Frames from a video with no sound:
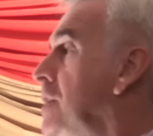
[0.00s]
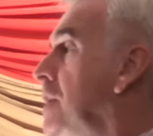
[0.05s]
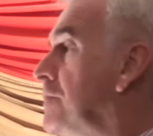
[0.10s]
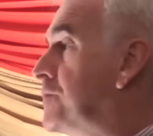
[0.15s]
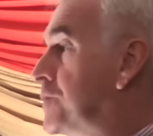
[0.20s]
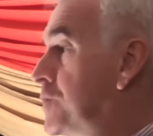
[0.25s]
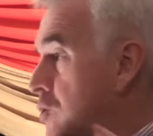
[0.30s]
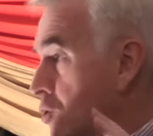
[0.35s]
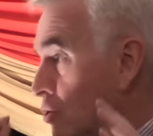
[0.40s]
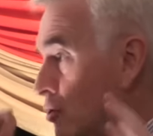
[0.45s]

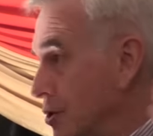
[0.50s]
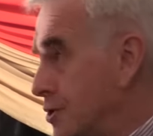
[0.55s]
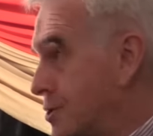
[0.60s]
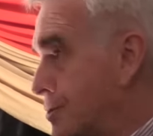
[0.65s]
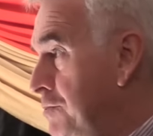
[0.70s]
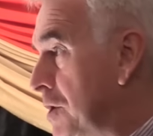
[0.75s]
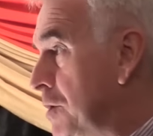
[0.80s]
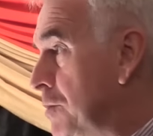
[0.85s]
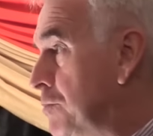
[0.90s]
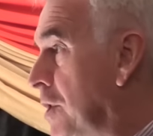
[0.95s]
Of
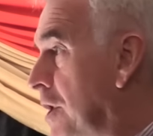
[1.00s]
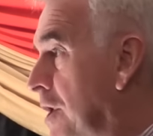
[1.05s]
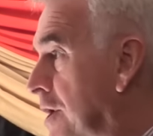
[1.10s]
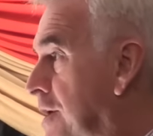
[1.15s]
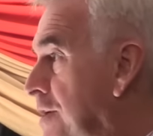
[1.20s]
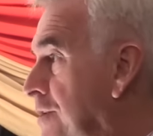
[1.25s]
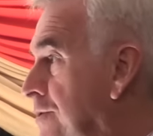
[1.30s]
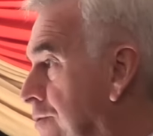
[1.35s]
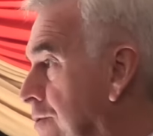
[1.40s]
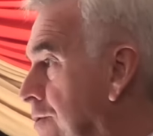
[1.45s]
course, we're
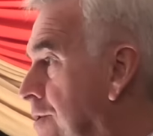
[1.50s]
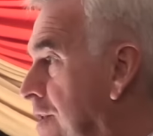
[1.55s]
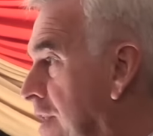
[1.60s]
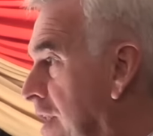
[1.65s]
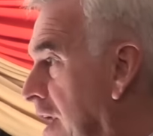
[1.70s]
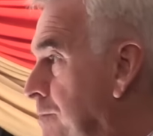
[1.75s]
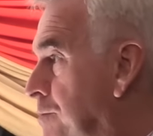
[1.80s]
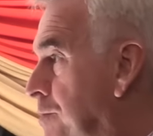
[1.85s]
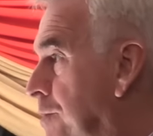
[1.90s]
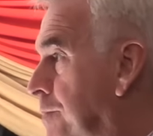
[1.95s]
working through the
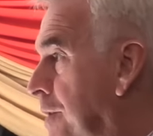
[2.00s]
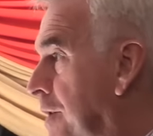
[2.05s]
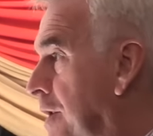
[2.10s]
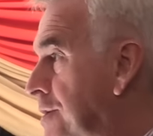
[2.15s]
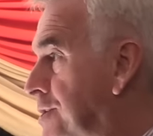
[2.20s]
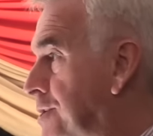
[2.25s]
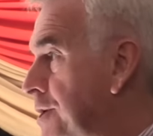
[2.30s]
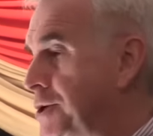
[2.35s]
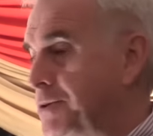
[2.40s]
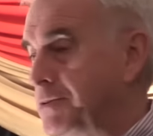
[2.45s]
Labour
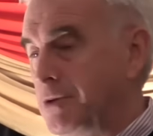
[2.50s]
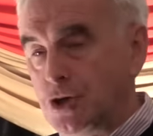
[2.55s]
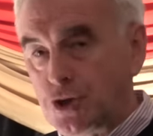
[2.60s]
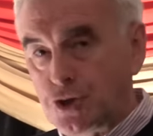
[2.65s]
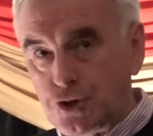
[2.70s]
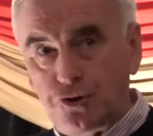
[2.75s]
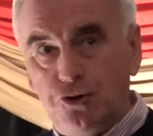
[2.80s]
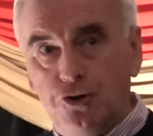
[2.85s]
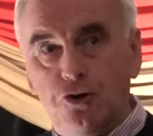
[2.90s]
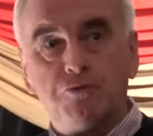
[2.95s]
Party to
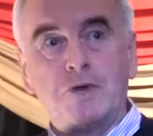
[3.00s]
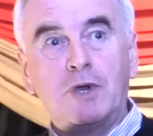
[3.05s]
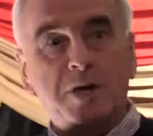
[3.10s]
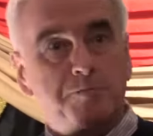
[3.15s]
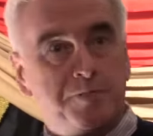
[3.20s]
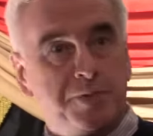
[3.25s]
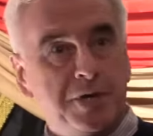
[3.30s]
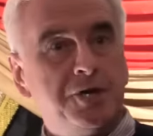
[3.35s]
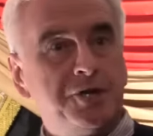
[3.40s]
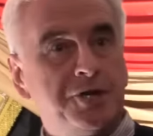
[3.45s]
ensure
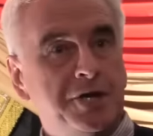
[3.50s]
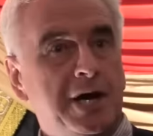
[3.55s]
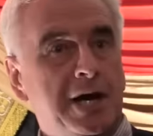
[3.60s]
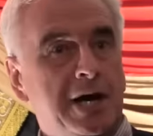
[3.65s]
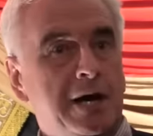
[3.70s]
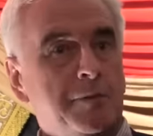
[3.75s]
we build it